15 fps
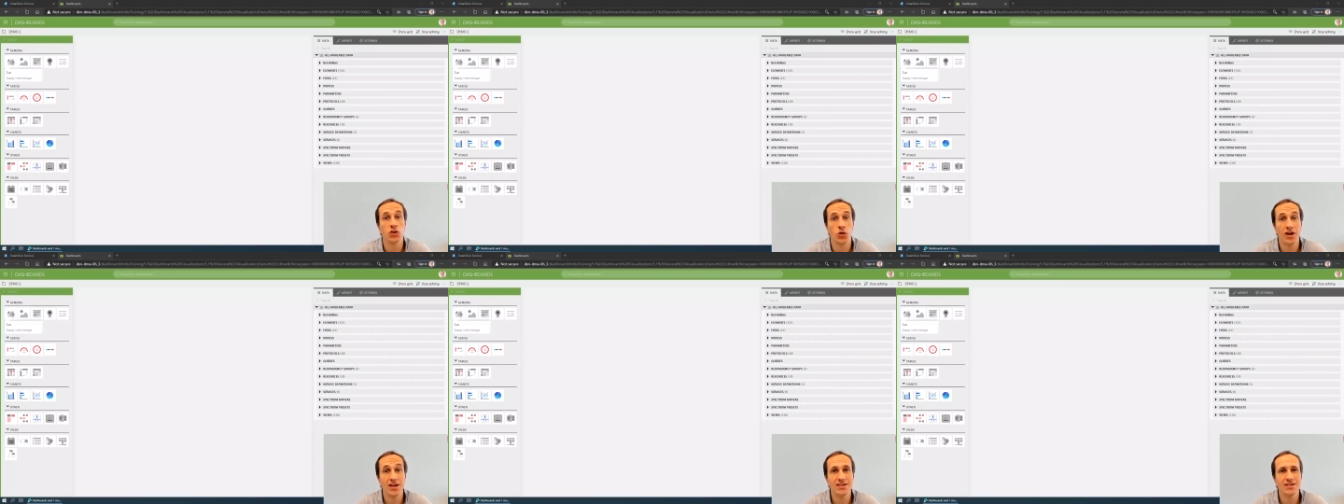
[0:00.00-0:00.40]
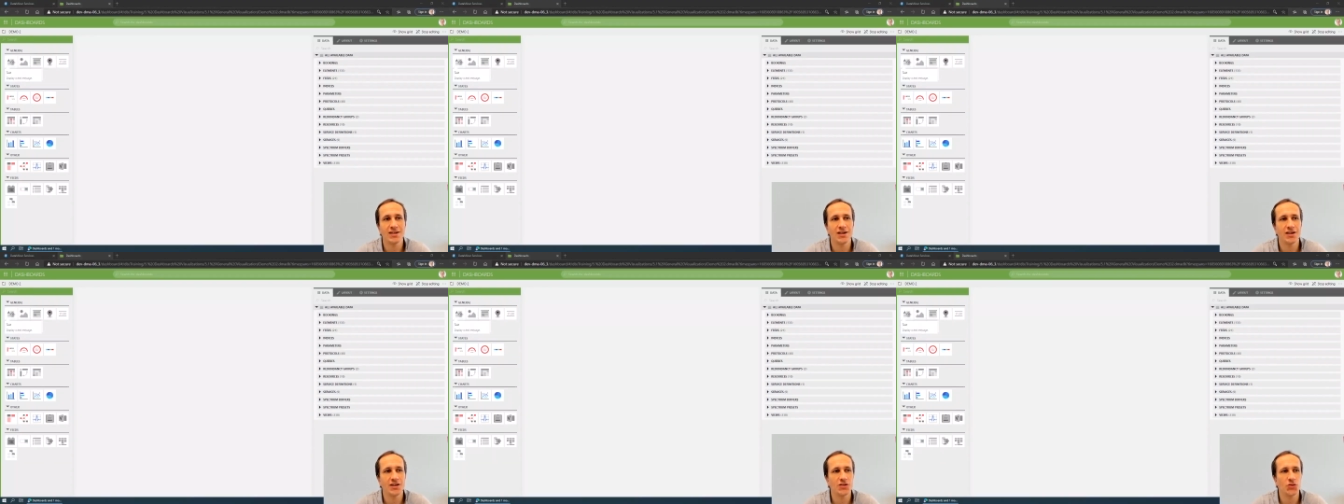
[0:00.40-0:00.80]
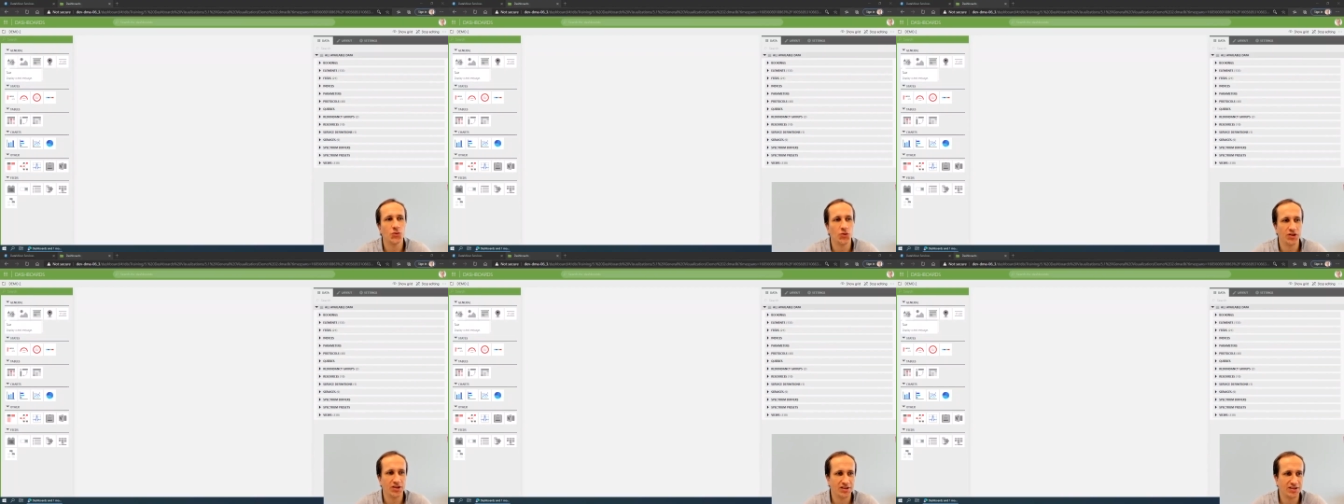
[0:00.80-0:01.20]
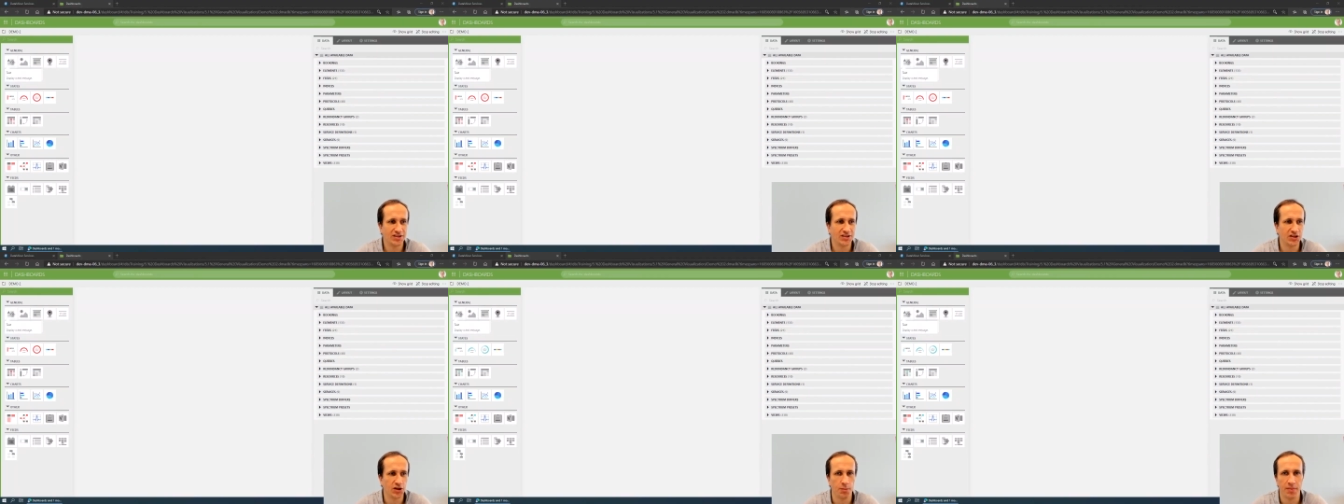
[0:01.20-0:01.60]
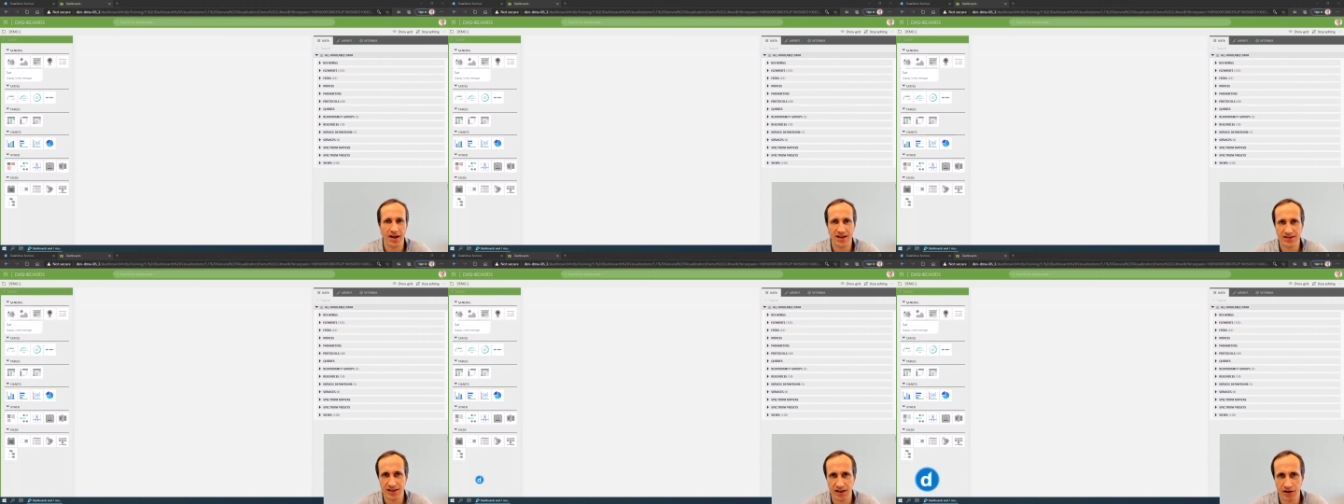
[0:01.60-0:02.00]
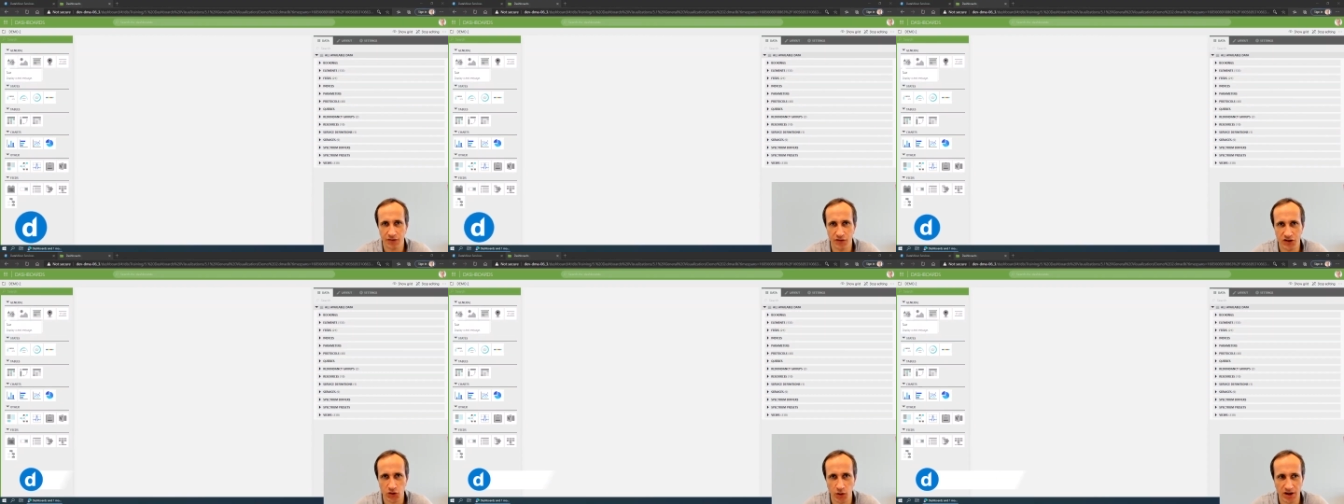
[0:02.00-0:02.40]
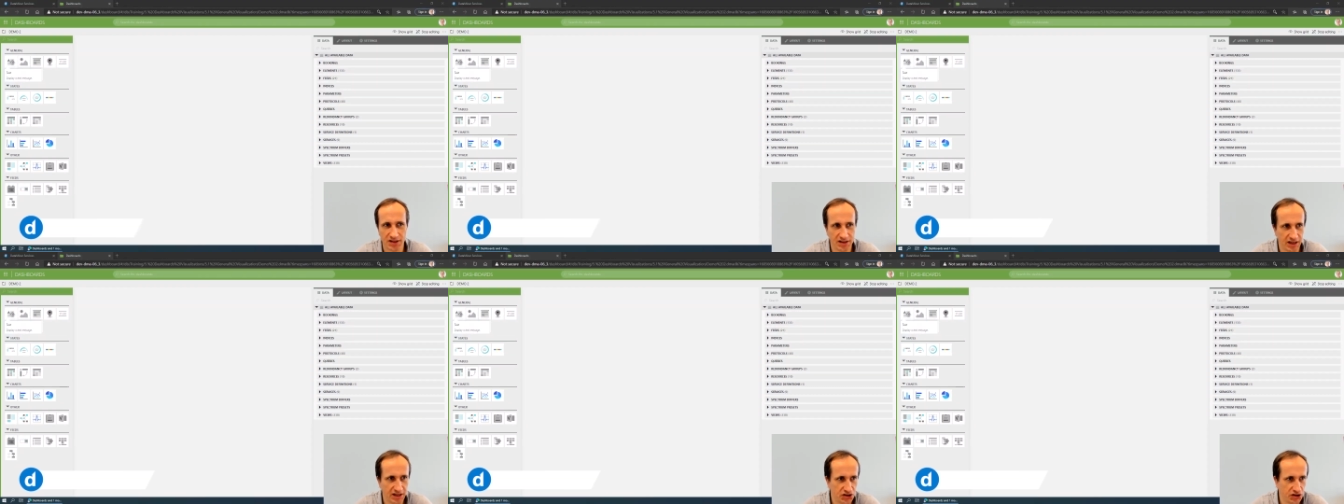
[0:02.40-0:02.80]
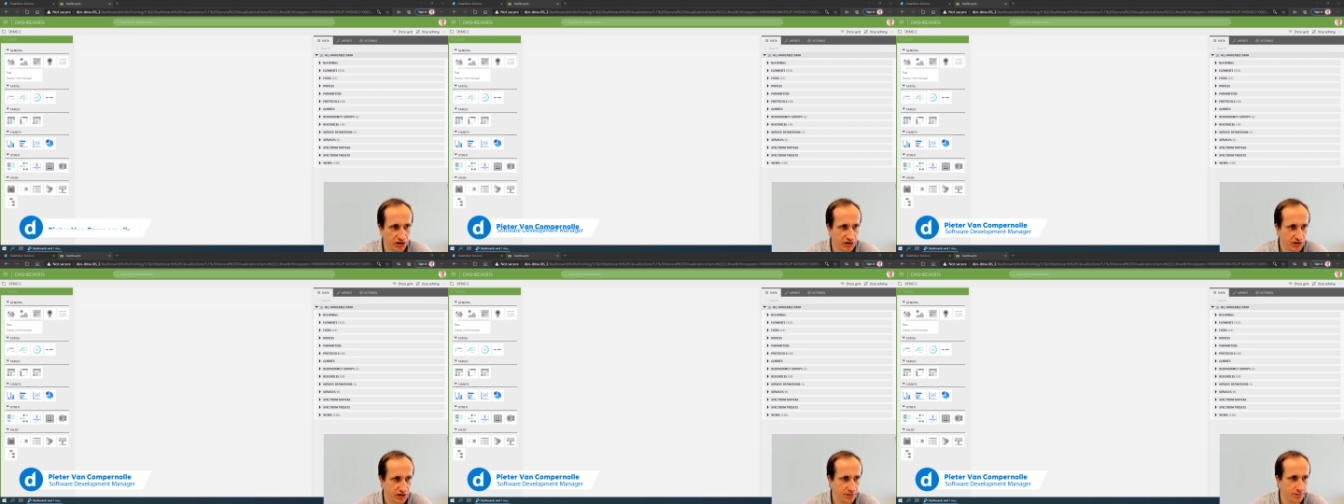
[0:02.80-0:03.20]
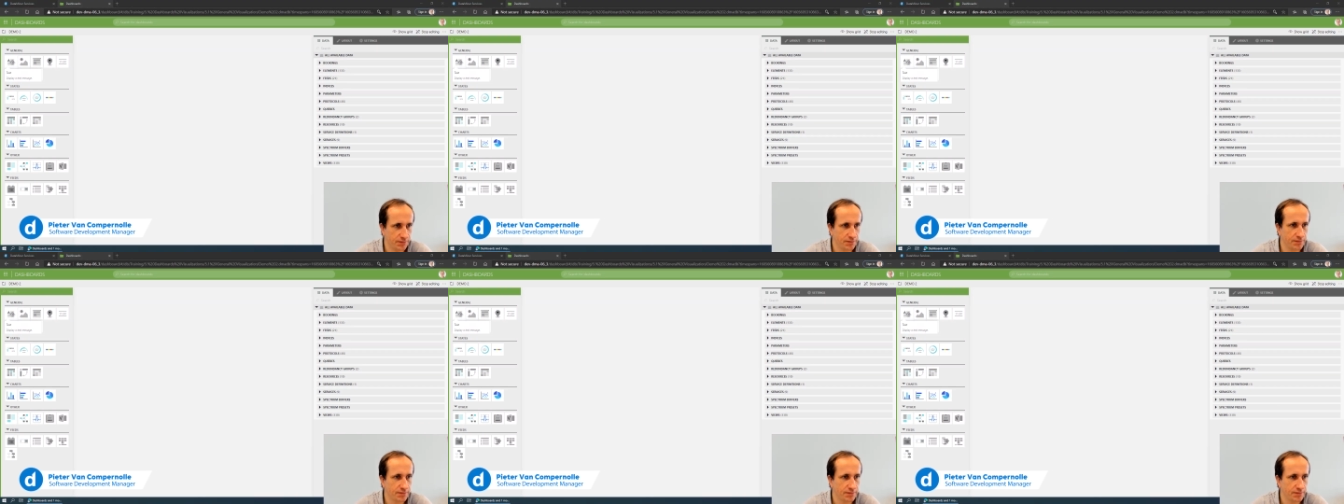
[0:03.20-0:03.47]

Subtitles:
So let's start with some basic visualizations.